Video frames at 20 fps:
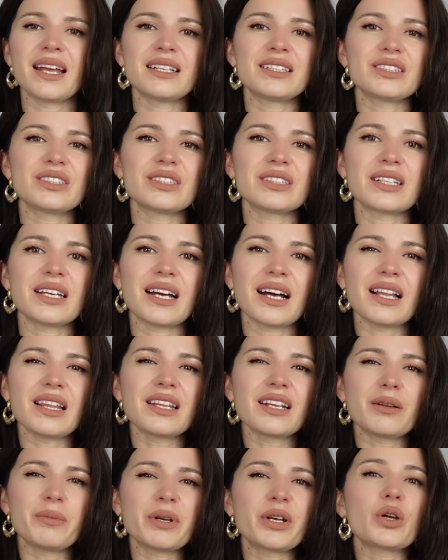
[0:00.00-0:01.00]
It's a
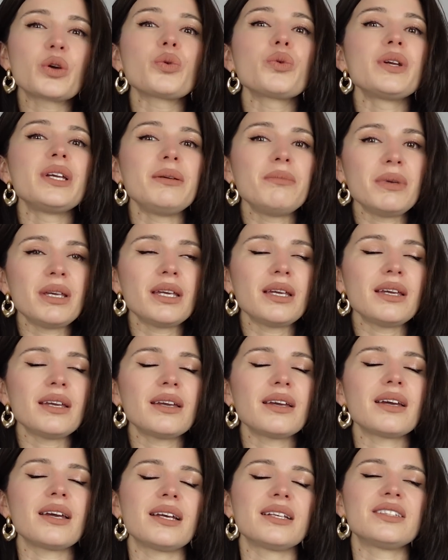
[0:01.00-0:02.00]
little bit
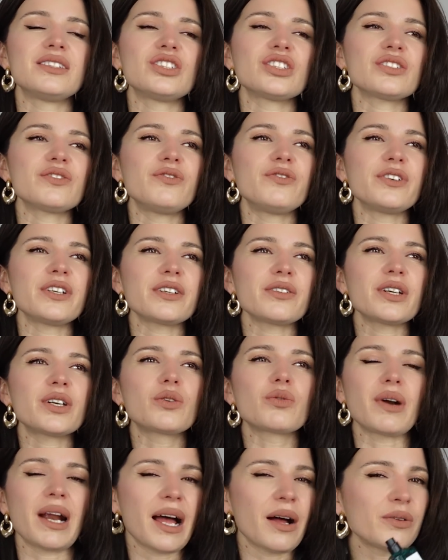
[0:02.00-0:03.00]
creamy. It's just very
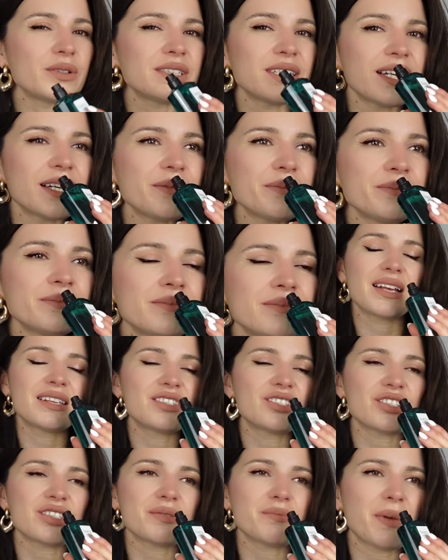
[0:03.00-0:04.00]
grounding.
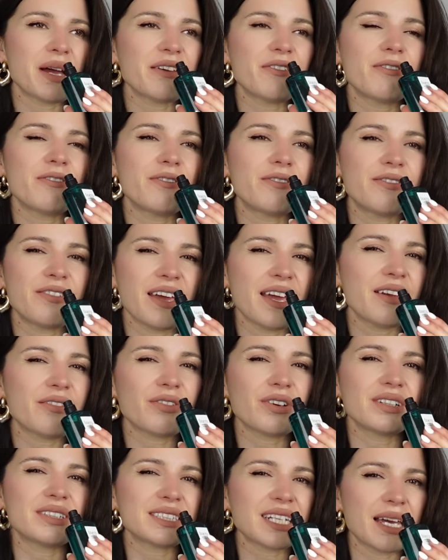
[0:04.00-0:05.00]
It's just my
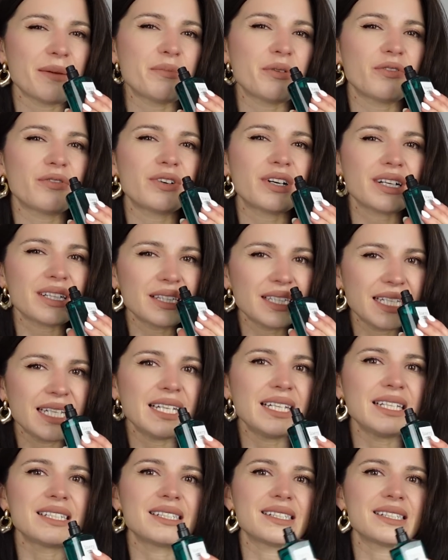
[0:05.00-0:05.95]
favorite type of clean